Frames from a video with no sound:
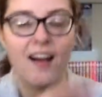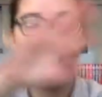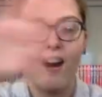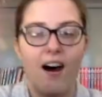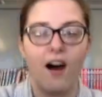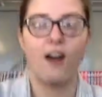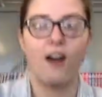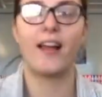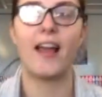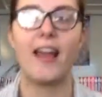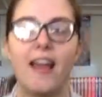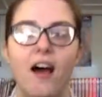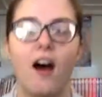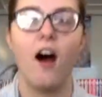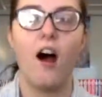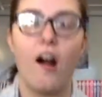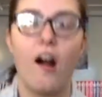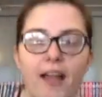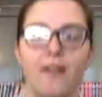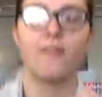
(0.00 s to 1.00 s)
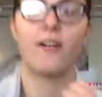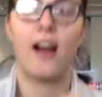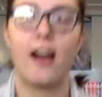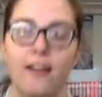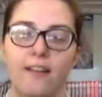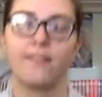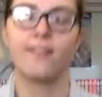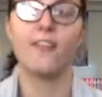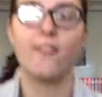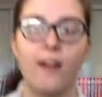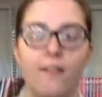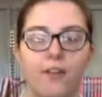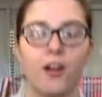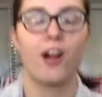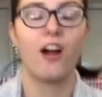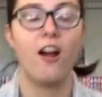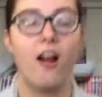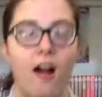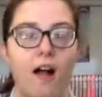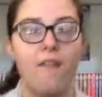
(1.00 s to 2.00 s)
Okay, okay, we're out of the
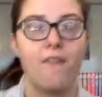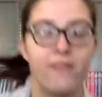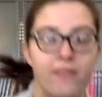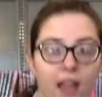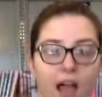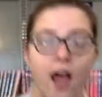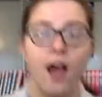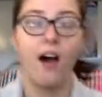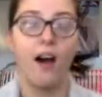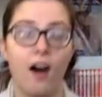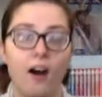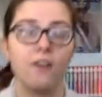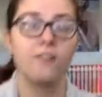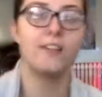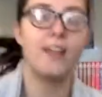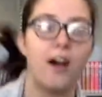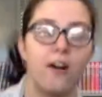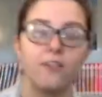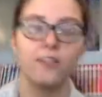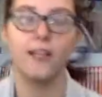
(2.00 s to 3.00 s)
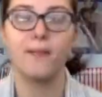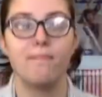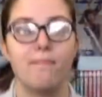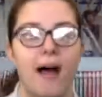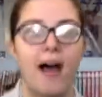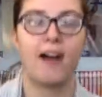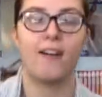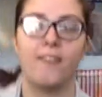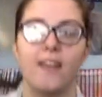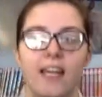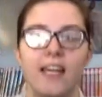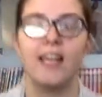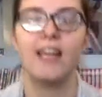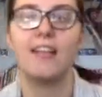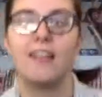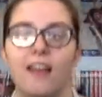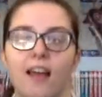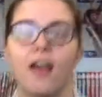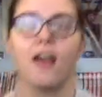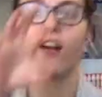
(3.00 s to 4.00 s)
river. Oh no, it's a
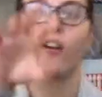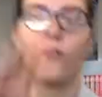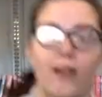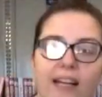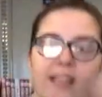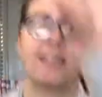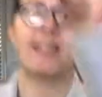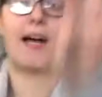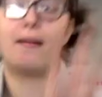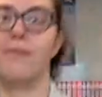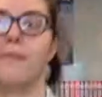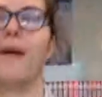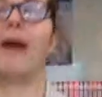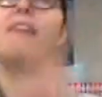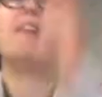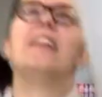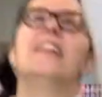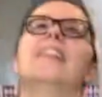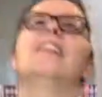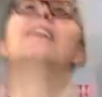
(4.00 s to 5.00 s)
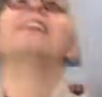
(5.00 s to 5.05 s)
mountain. Quick, climb the mountain.